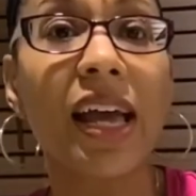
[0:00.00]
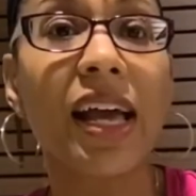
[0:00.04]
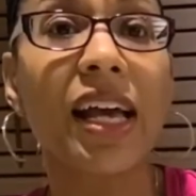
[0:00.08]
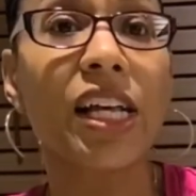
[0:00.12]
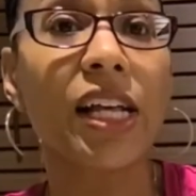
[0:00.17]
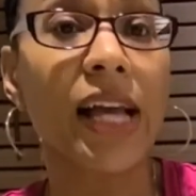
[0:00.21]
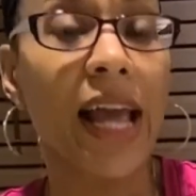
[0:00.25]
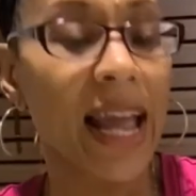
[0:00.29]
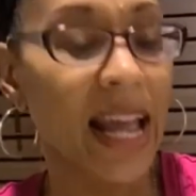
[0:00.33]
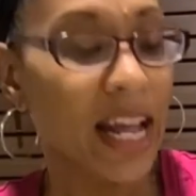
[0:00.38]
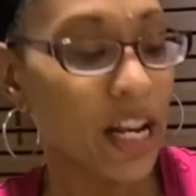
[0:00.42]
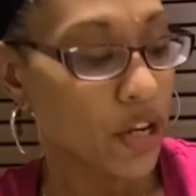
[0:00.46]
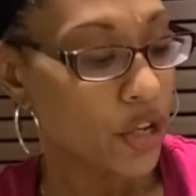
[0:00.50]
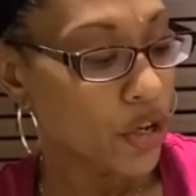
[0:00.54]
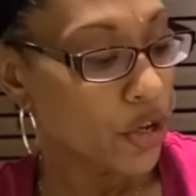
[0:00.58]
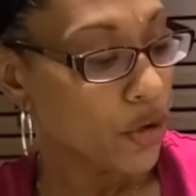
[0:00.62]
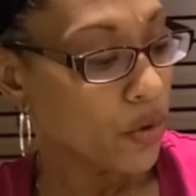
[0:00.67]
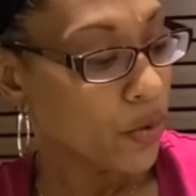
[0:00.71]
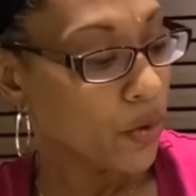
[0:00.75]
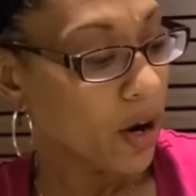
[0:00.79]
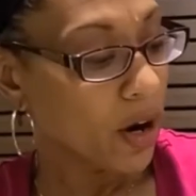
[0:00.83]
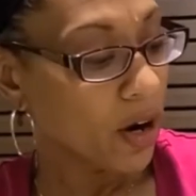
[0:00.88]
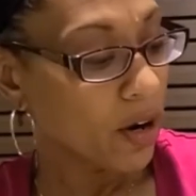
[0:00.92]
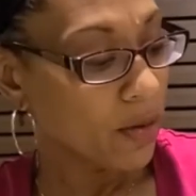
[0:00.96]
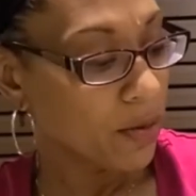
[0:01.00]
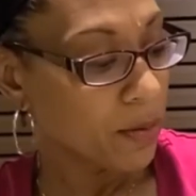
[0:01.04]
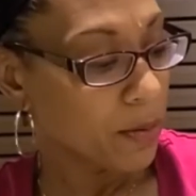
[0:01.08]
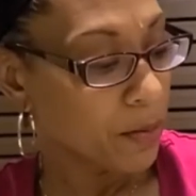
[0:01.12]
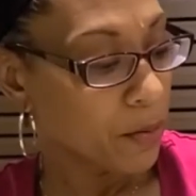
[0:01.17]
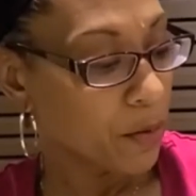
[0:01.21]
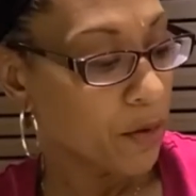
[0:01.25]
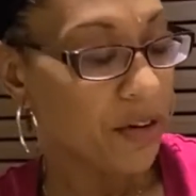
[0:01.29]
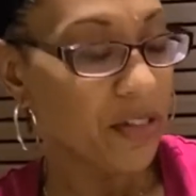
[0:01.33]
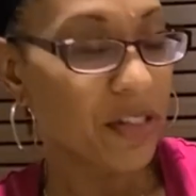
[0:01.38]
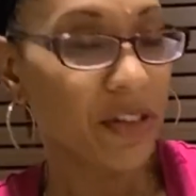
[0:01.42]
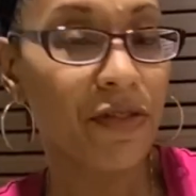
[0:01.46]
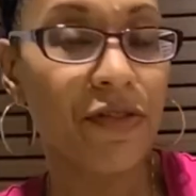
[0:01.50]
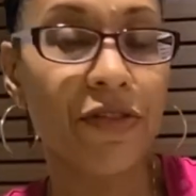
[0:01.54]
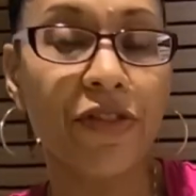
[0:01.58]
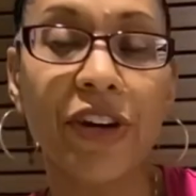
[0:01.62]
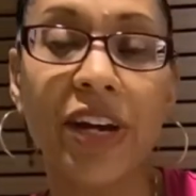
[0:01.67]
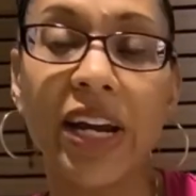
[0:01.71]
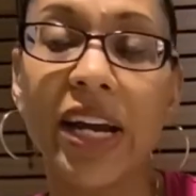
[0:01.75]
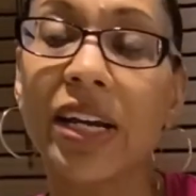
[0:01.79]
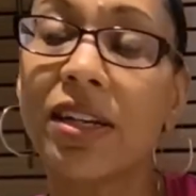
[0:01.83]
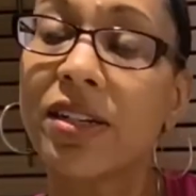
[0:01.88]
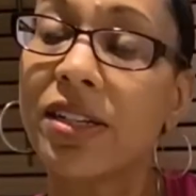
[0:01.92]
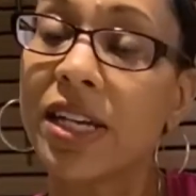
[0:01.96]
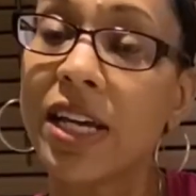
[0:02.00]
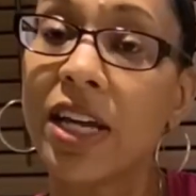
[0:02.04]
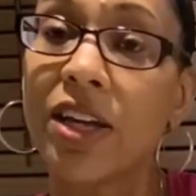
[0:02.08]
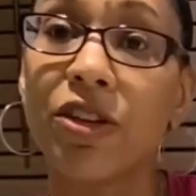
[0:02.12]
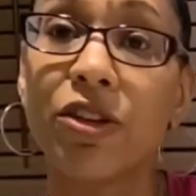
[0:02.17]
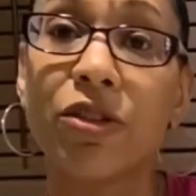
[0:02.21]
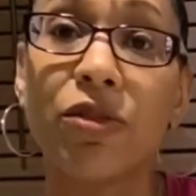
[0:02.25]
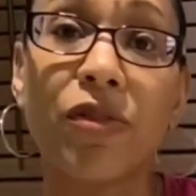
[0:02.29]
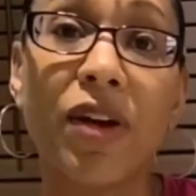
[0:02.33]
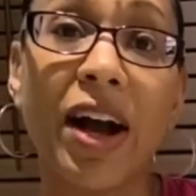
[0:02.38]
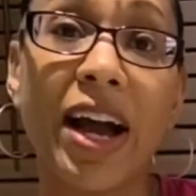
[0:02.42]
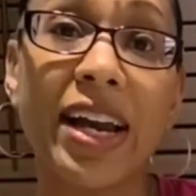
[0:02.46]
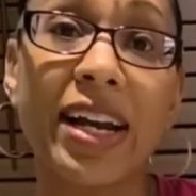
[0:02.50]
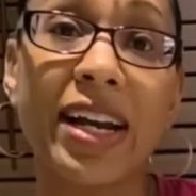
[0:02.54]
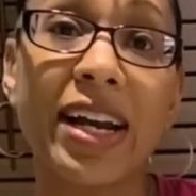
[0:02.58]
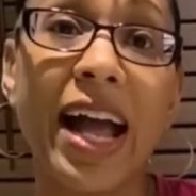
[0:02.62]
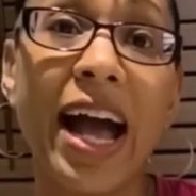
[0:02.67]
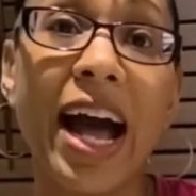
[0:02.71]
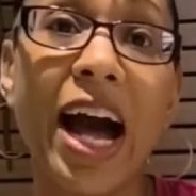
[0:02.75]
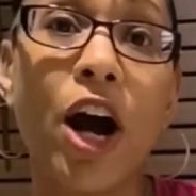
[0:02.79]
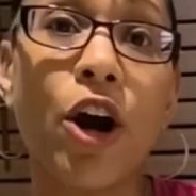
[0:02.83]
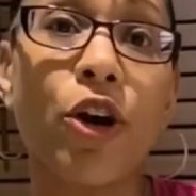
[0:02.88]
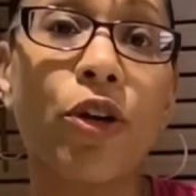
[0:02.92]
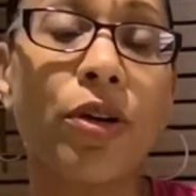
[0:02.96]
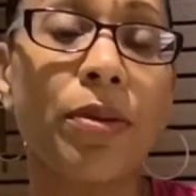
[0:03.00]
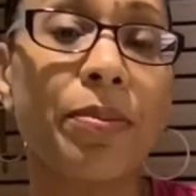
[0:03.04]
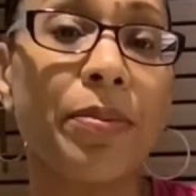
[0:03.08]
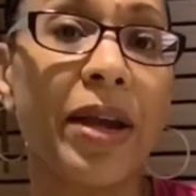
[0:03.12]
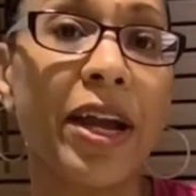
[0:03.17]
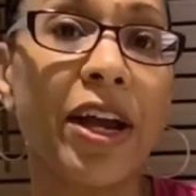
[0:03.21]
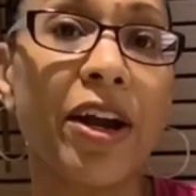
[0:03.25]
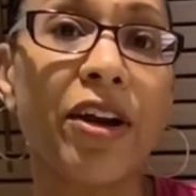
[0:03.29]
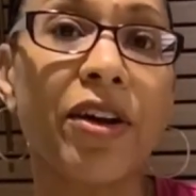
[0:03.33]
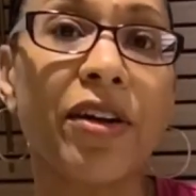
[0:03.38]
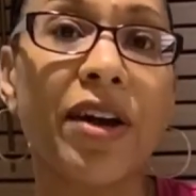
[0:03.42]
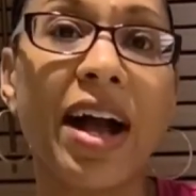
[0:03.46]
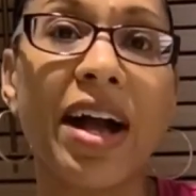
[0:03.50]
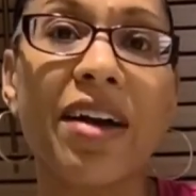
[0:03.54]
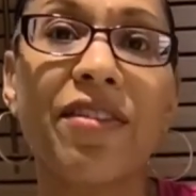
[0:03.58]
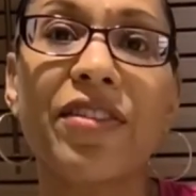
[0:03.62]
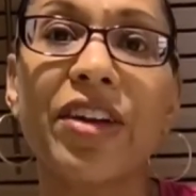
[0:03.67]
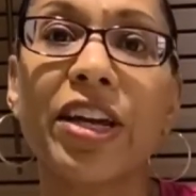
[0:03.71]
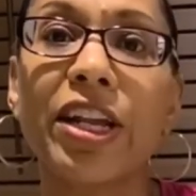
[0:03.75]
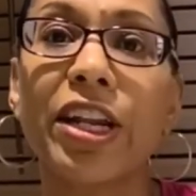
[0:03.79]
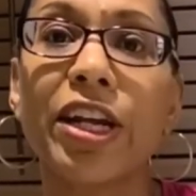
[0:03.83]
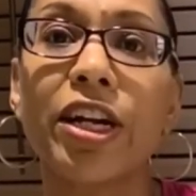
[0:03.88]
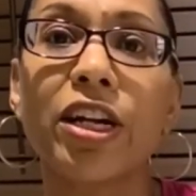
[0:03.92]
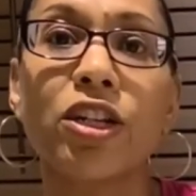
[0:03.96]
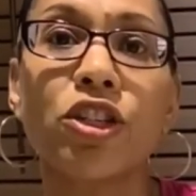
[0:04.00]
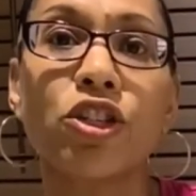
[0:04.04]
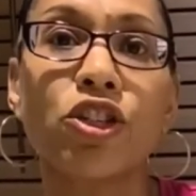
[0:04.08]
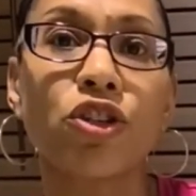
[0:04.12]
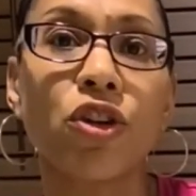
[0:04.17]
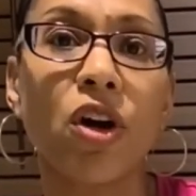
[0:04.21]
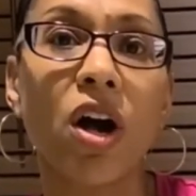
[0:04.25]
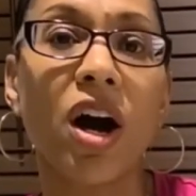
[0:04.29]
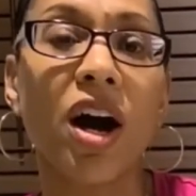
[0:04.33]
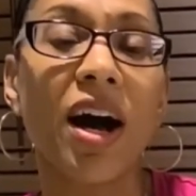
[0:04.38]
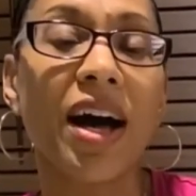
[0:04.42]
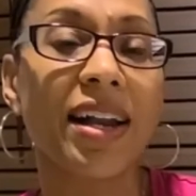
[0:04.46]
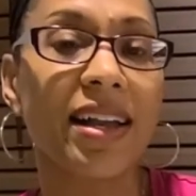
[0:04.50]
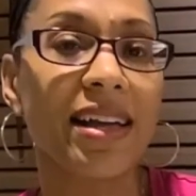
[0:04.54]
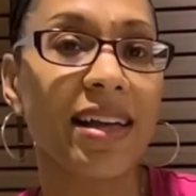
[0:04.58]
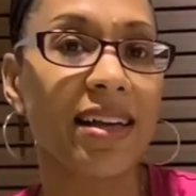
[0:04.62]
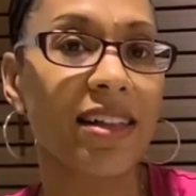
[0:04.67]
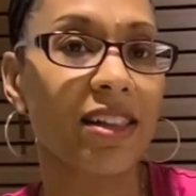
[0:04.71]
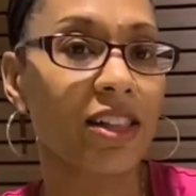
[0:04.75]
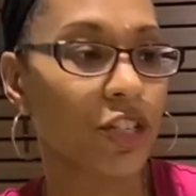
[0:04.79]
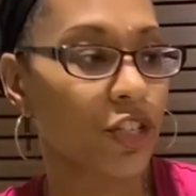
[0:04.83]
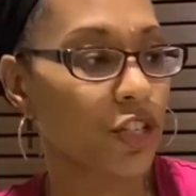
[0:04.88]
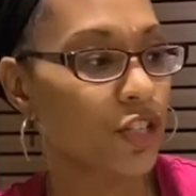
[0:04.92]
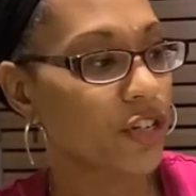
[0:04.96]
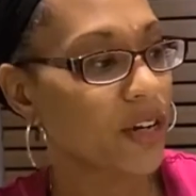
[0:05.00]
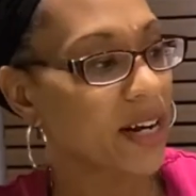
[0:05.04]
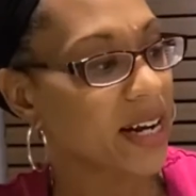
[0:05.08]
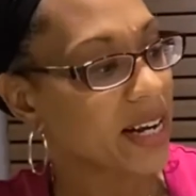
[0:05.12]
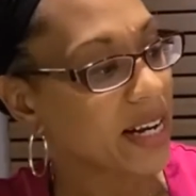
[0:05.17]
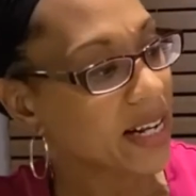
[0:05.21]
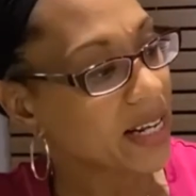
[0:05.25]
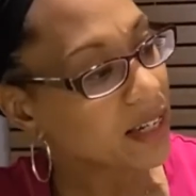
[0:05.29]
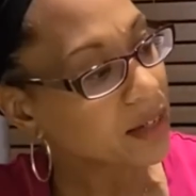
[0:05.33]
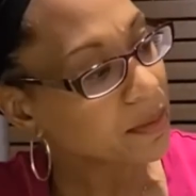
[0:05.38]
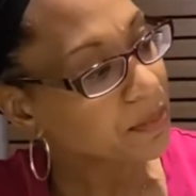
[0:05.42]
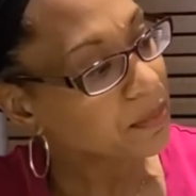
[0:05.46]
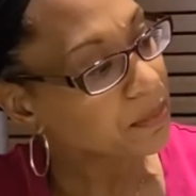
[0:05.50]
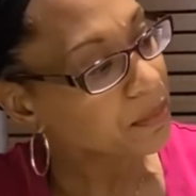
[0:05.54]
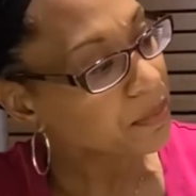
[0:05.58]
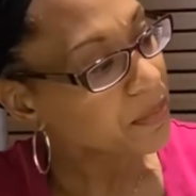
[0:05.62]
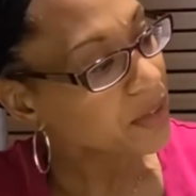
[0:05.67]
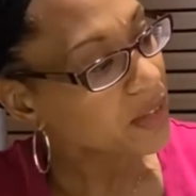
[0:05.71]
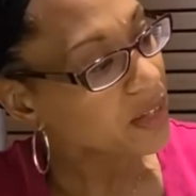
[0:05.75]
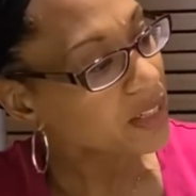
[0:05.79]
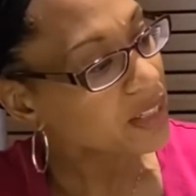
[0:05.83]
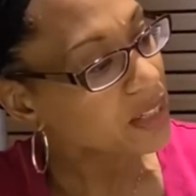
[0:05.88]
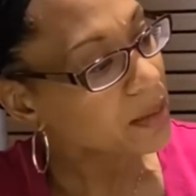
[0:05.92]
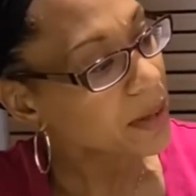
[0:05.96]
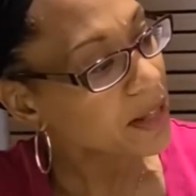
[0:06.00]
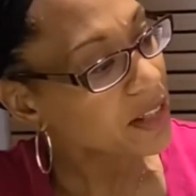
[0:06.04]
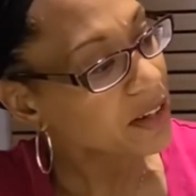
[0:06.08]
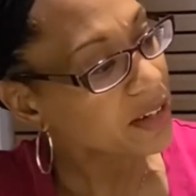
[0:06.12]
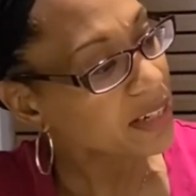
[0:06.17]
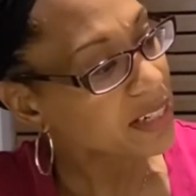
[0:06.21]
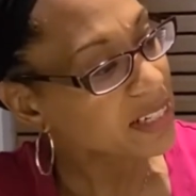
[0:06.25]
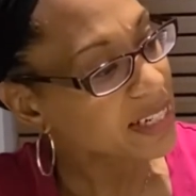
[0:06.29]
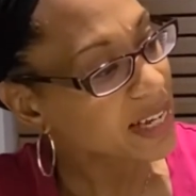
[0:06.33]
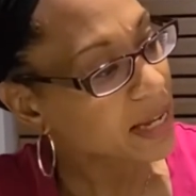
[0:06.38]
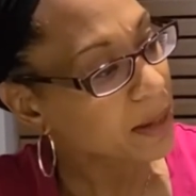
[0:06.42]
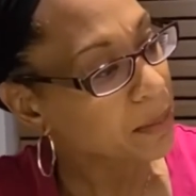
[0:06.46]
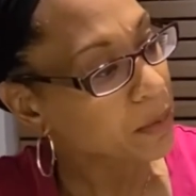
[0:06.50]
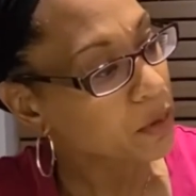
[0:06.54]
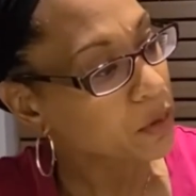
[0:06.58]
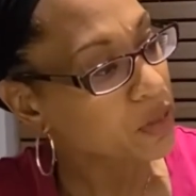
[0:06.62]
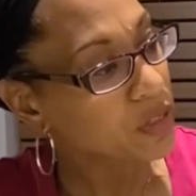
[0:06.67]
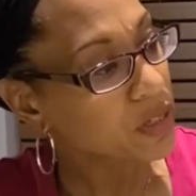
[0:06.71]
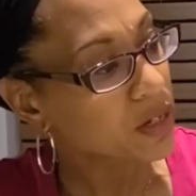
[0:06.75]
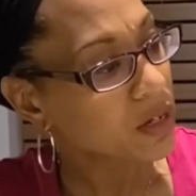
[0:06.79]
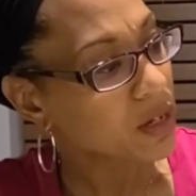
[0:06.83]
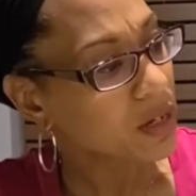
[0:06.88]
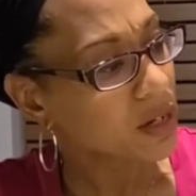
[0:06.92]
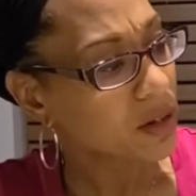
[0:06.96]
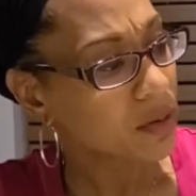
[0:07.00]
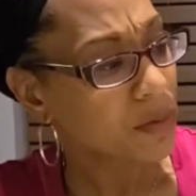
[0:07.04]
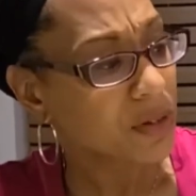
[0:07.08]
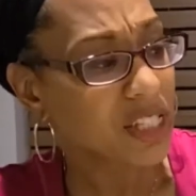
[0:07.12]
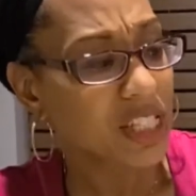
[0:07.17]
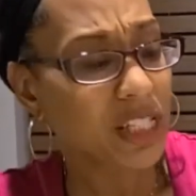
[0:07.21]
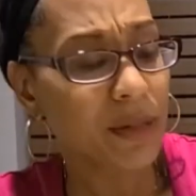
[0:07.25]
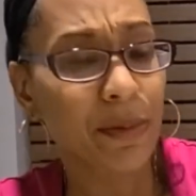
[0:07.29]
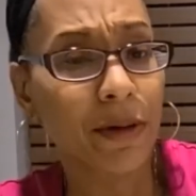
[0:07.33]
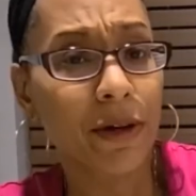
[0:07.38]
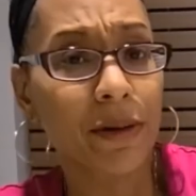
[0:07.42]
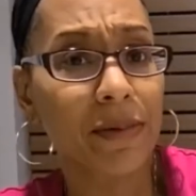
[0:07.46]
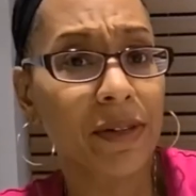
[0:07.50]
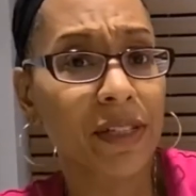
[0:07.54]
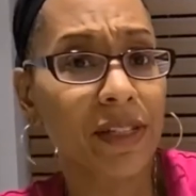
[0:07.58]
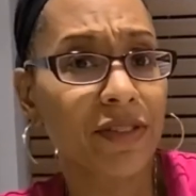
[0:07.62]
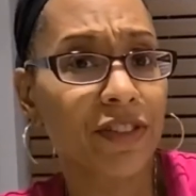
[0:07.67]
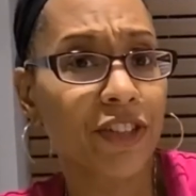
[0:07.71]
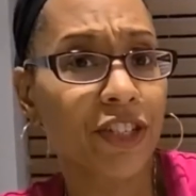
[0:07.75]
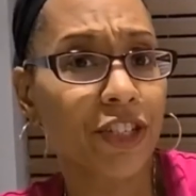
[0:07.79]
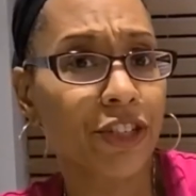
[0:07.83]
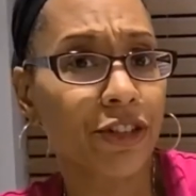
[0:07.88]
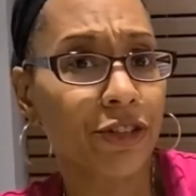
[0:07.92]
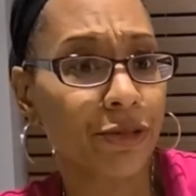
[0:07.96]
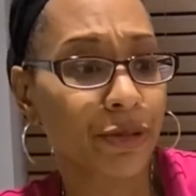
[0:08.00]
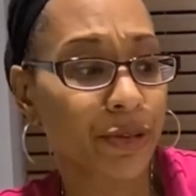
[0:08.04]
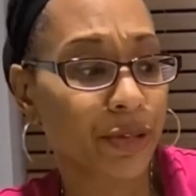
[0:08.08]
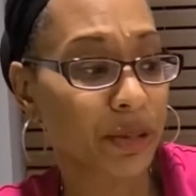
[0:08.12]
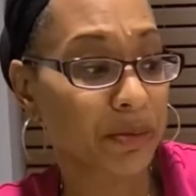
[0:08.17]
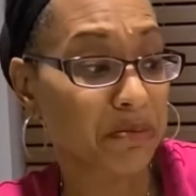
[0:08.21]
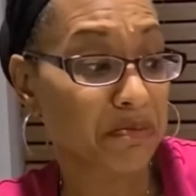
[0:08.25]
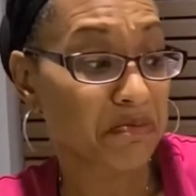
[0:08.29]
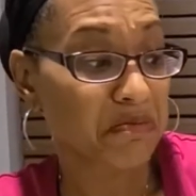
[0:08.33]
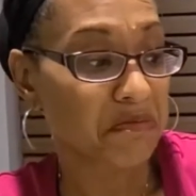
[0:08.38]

and you are more than free to either write it out, paragraph it, draw it, illustrate it. Some other examples. What's the purpose of shoes?